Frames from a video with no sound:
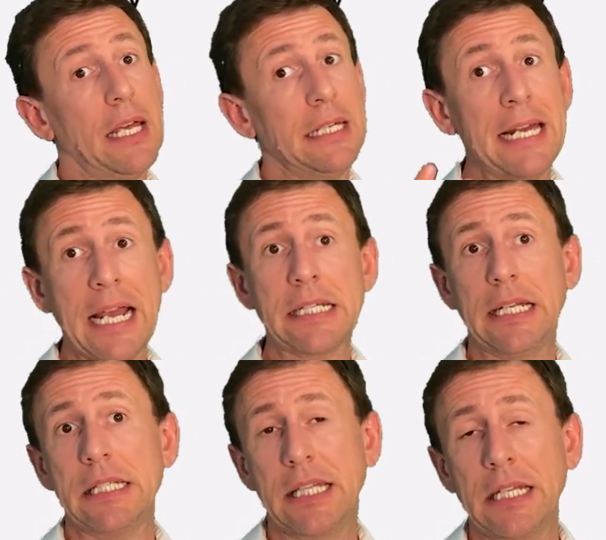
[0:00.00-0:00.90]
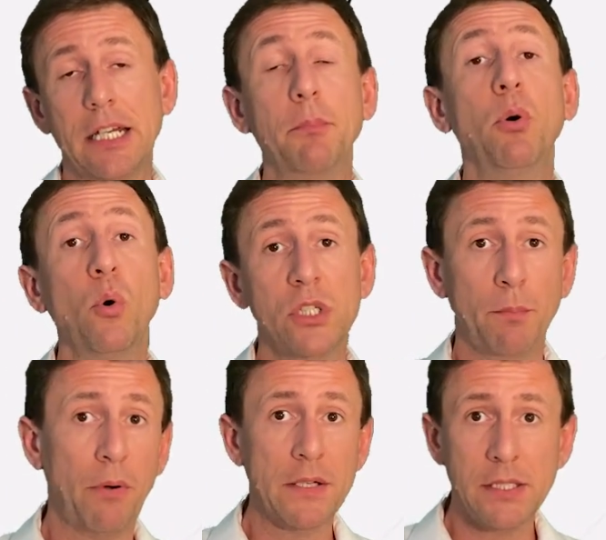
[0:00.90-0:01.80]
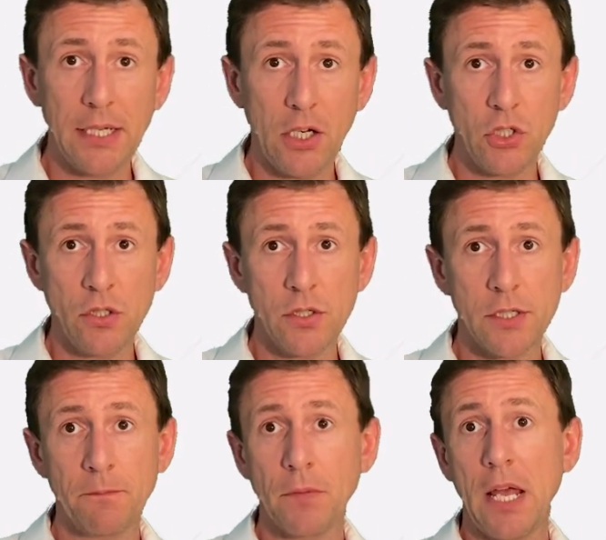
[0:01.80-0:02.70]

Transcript: Next is things like poster presentations,